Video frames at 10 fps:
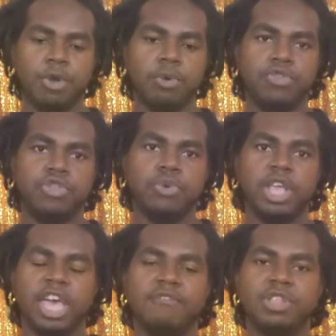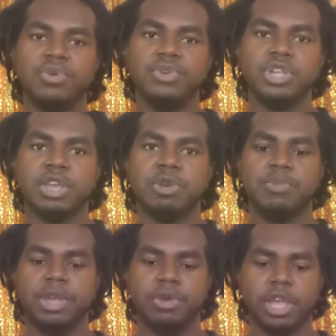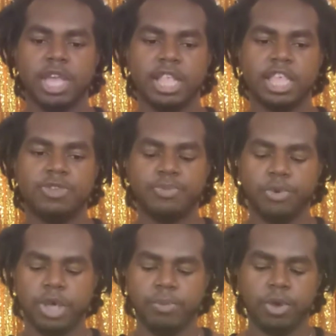We're going through an evolutionary period at this point.